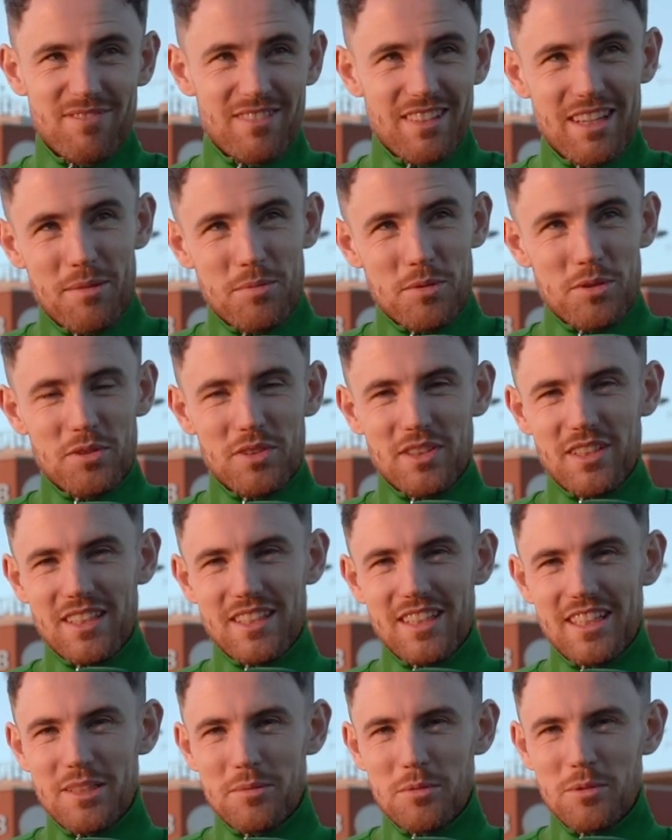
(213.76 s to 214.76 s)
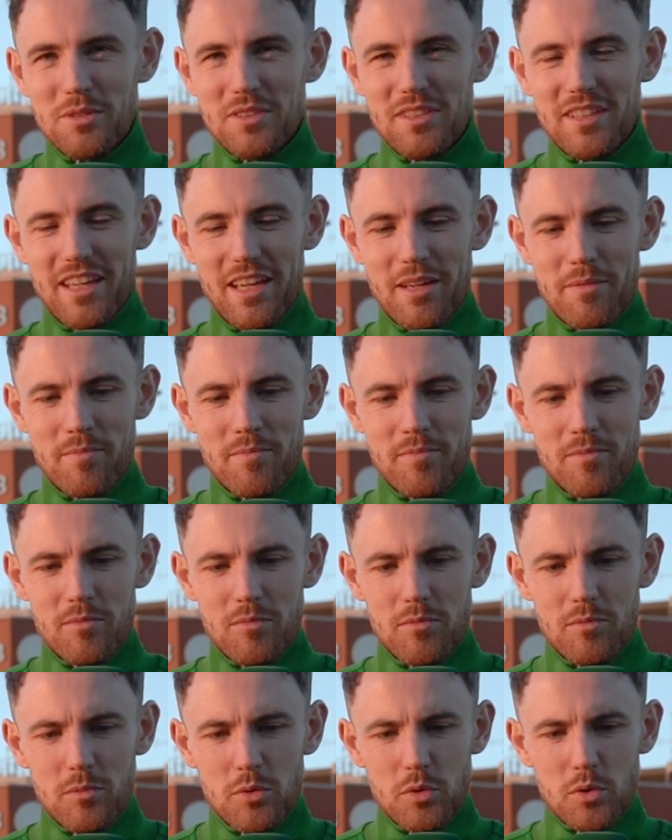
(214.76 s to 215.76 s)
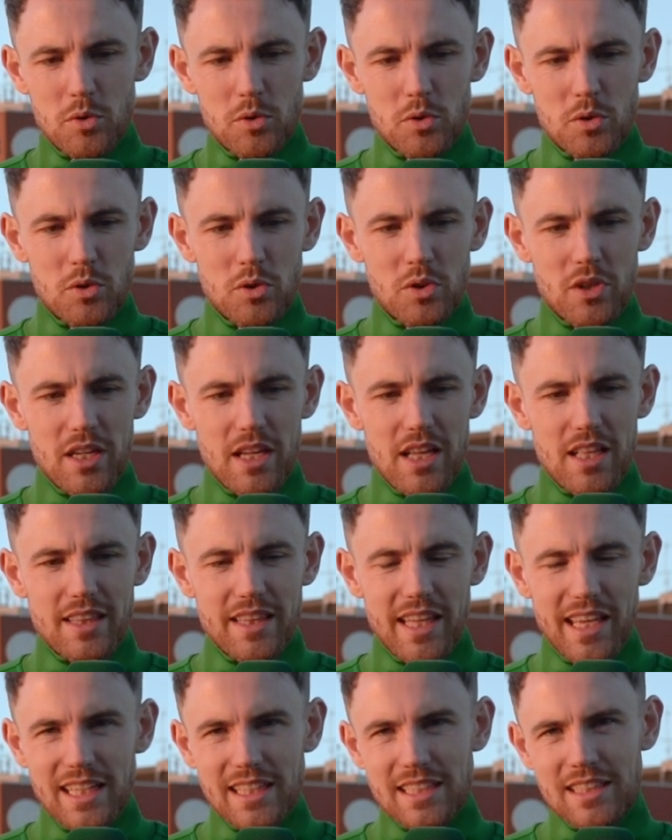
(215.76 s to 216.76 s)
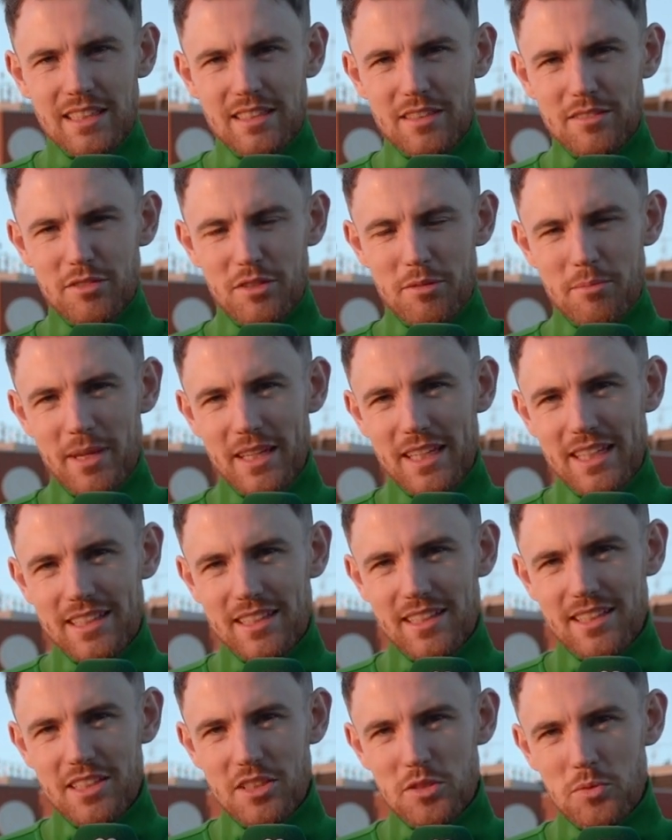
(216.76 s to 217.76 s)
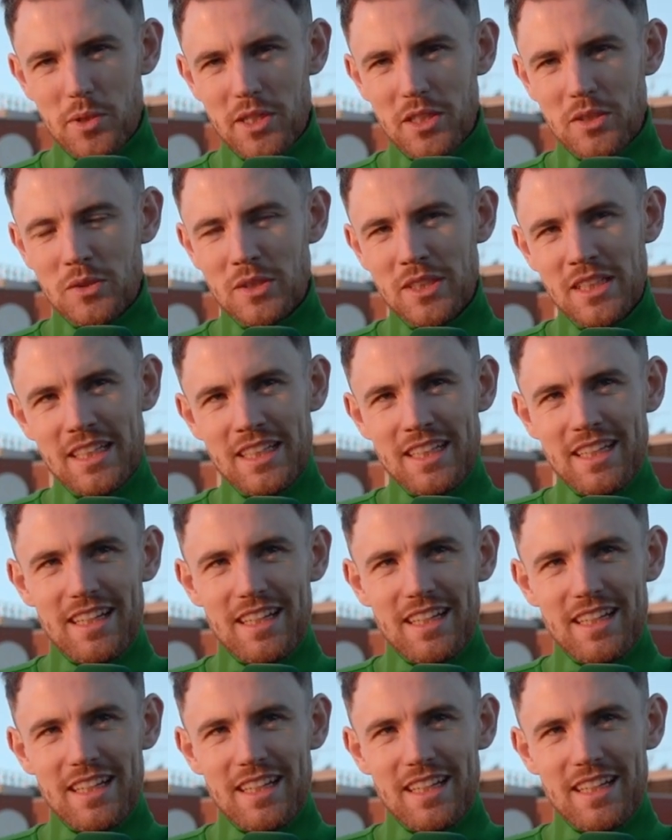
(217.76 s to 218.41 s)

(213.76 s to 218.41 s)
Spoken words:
Absolutely incredible. We'll go 9 for Maeda as well.